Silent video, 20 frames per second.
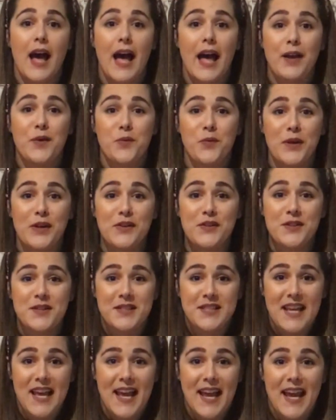I will
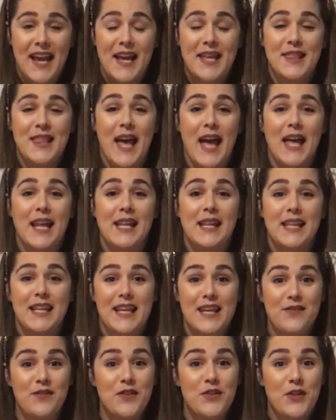say that
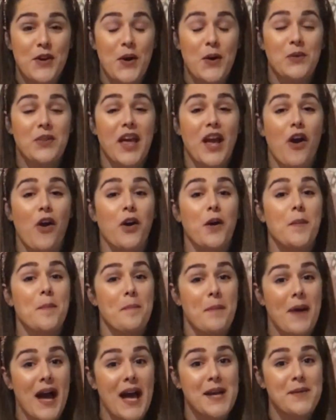even though they are
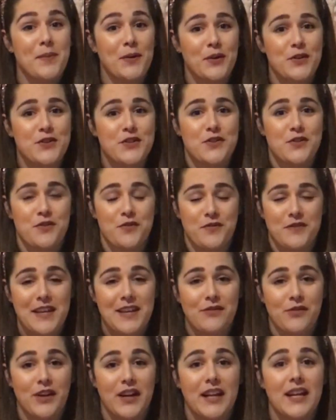my personal
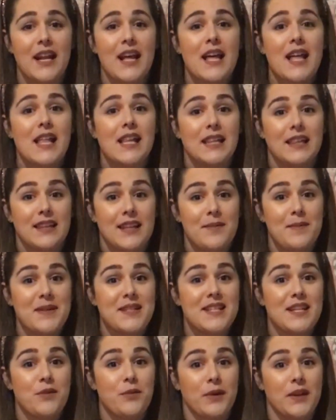favorite,
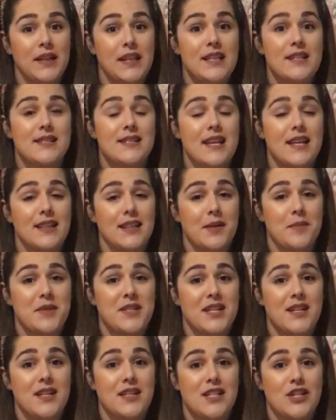limited release and
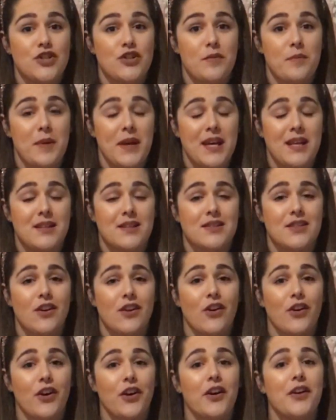limited edition pins
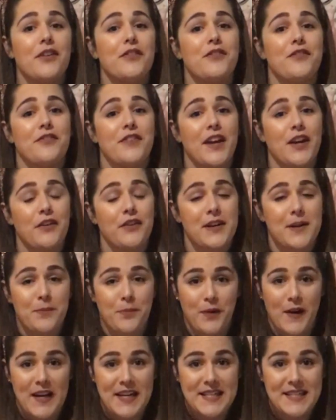are very
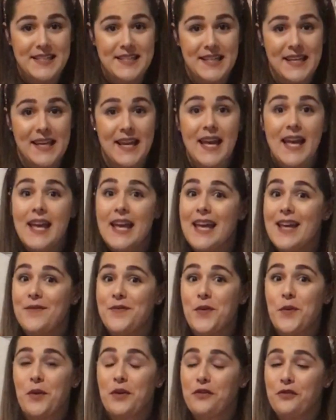pricey. If
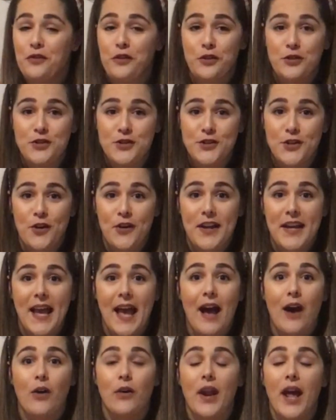you are first starting
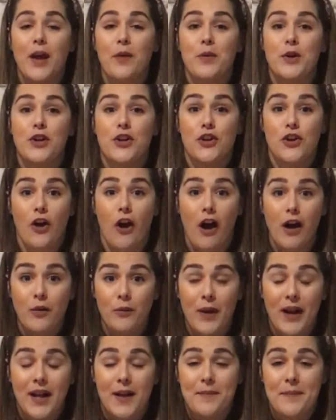out, I would not
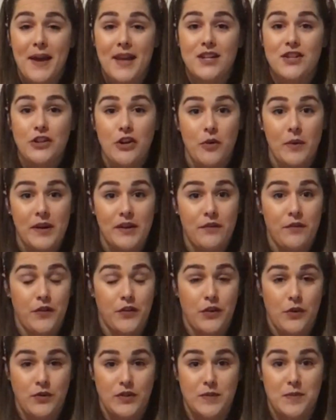recommend going for
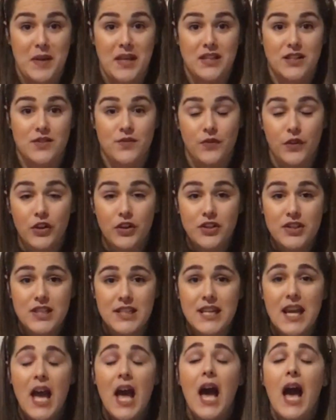those pins
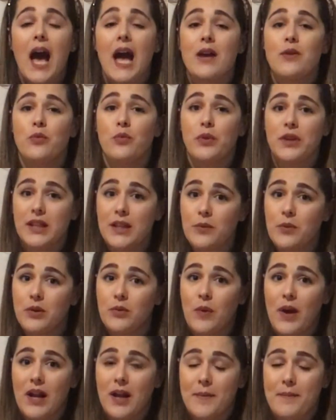first. I really
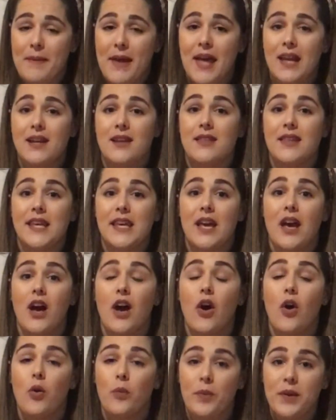would recommend the
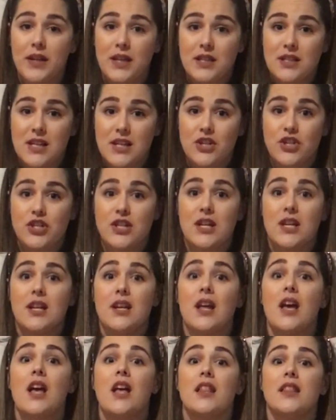open
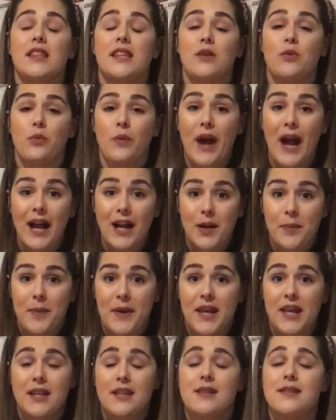edition, the rack
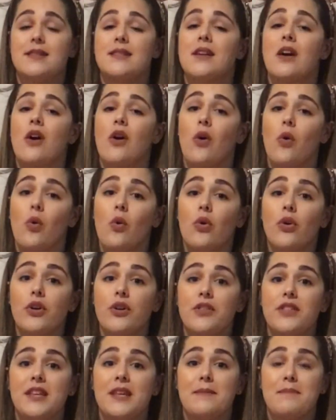pins,
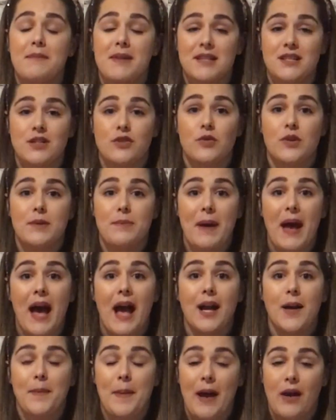or the mystery
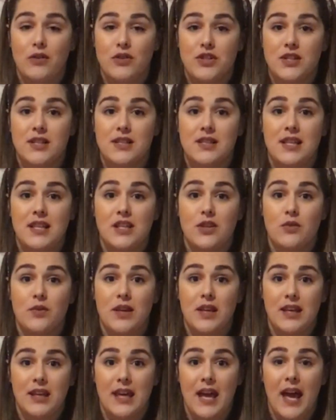pack pouches that you
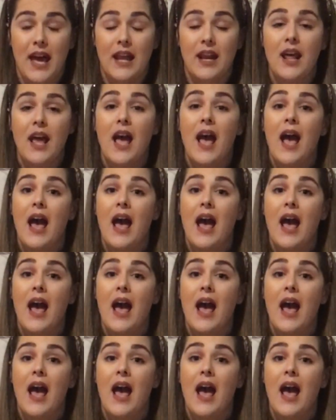can get.